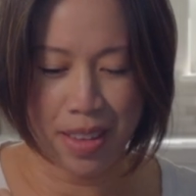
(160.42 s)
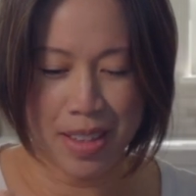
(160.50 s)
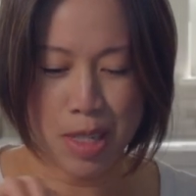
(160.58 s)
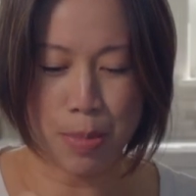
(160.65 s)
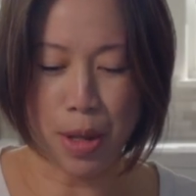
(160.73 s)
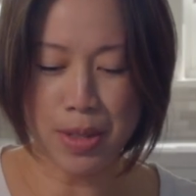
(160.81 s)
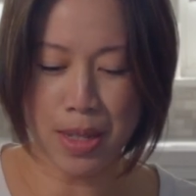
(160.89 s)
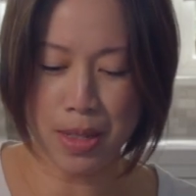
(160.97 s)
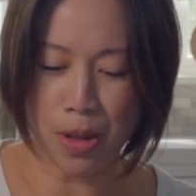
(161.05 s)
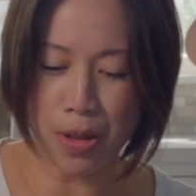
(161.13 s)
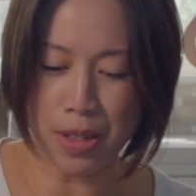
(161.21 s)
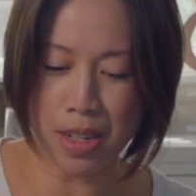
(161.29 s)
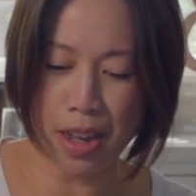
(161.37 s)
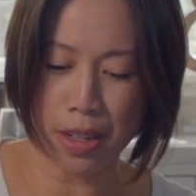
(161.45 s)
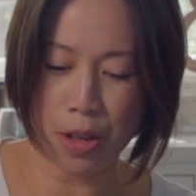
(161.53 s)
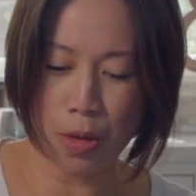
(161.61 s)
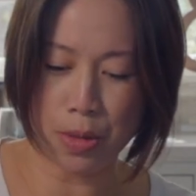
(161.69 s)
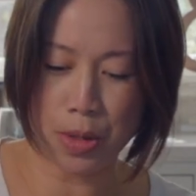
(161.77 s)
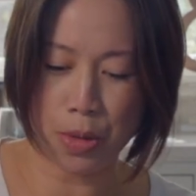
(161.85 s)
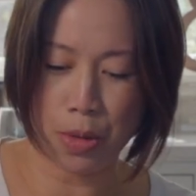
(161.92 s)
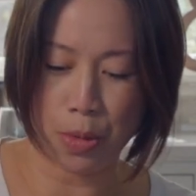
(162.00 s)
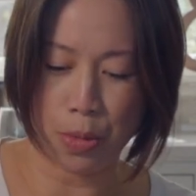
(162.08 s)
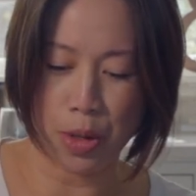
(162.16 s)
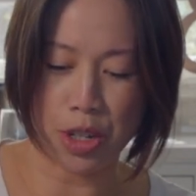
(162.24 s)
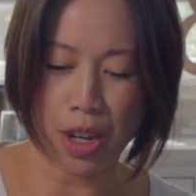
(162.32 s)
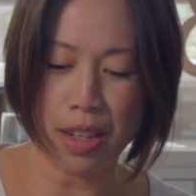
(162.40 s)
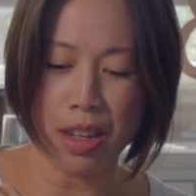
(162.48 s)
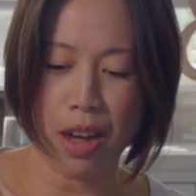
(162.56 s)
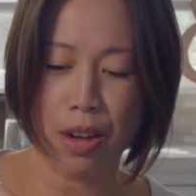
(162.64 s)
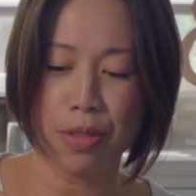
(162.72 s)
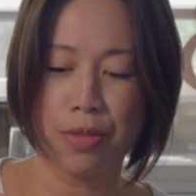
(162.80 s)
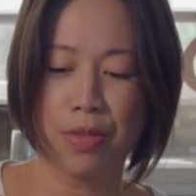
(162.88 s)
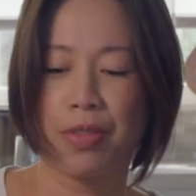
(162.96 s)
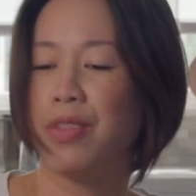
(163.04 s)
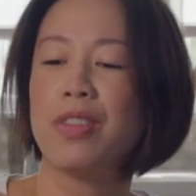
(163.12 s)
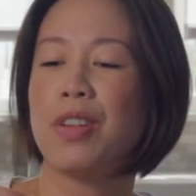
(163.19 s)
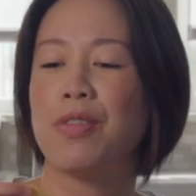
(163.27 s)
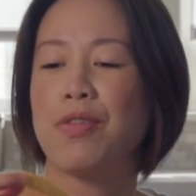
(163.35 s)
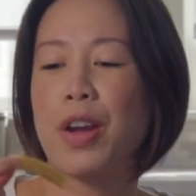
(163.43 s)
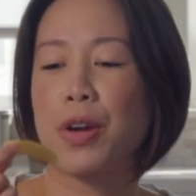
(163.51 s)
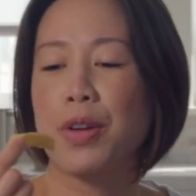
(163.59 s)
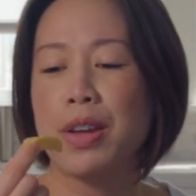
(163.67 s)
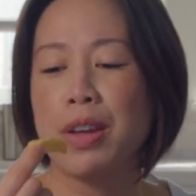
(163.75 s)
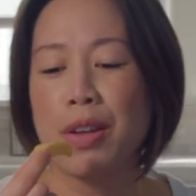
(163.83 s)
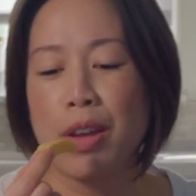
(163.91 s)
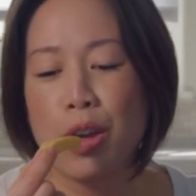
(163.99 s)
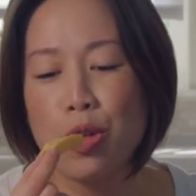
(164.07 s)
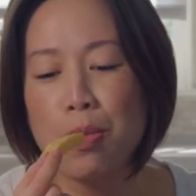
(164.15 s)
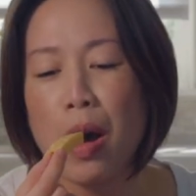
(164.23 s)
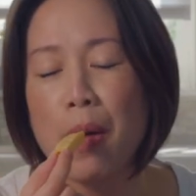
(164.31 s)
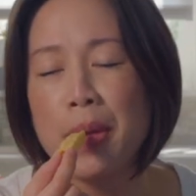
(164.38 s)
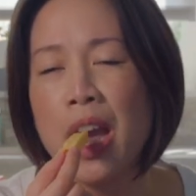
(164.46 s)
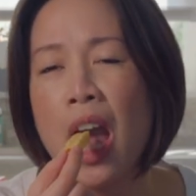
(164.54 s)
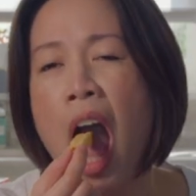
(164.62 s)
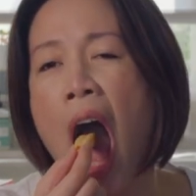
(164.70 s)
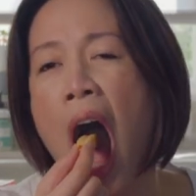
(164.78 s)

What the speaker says: Smells like salted egg yolks, which I love. Very umami.